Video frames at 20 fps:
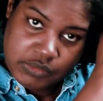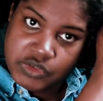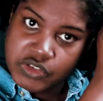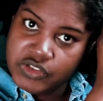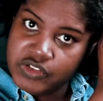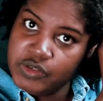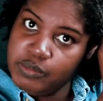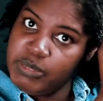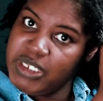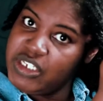
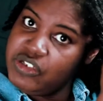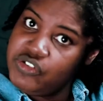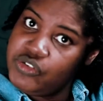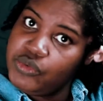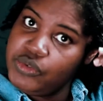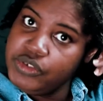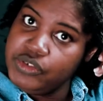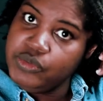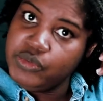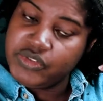Just make
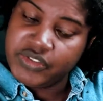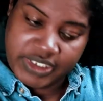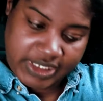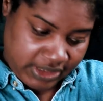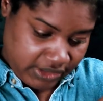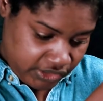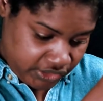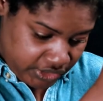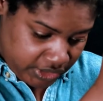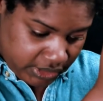sure you
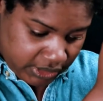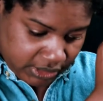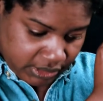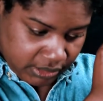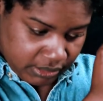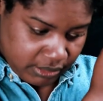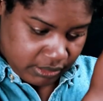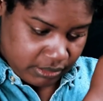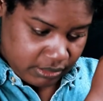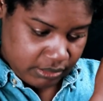
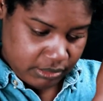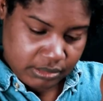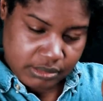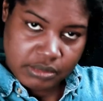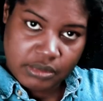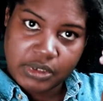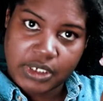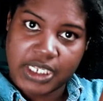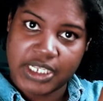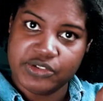section.
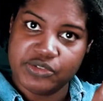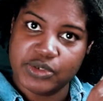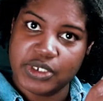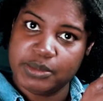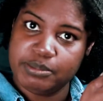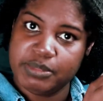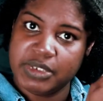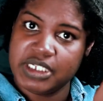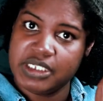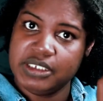I
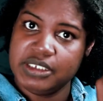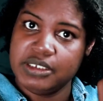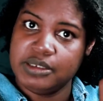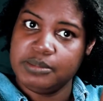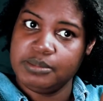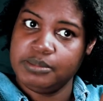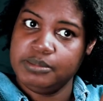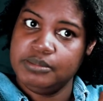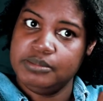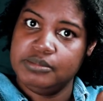dropped my
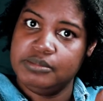clip.